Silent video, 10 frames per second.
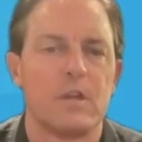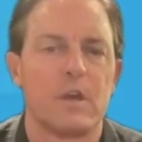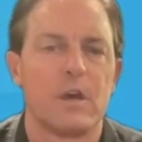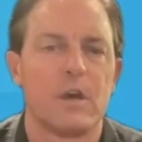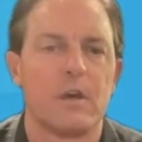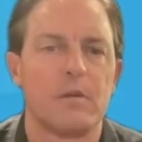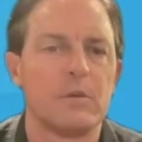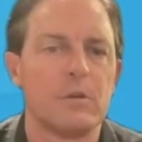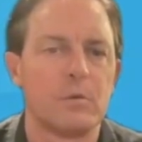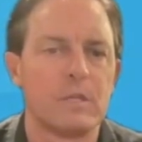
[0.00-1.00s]
uh,
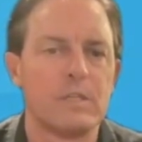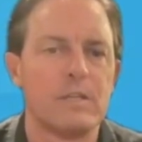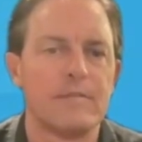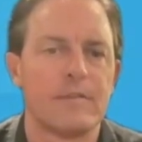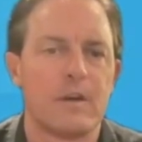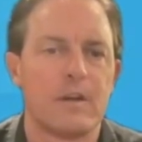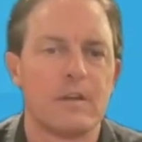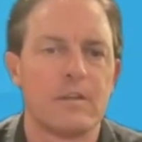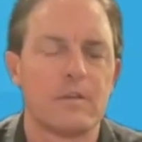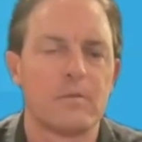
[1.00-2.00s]
you know, within
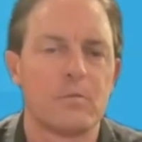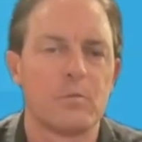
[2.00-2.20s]
DeFi that